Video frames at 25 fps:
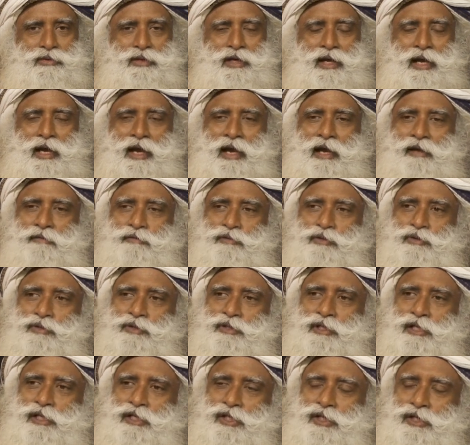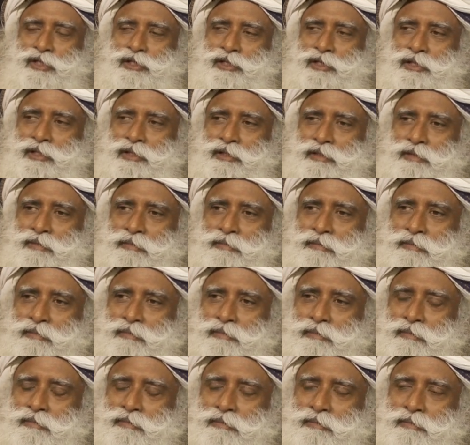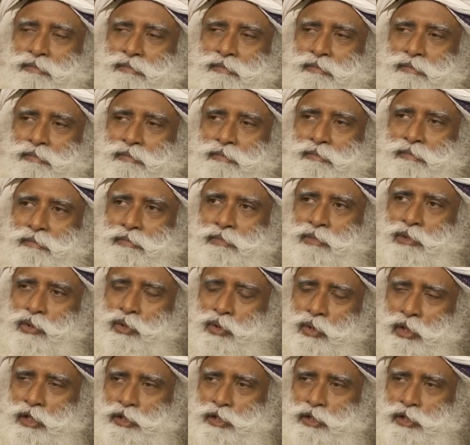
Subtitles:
have to just look at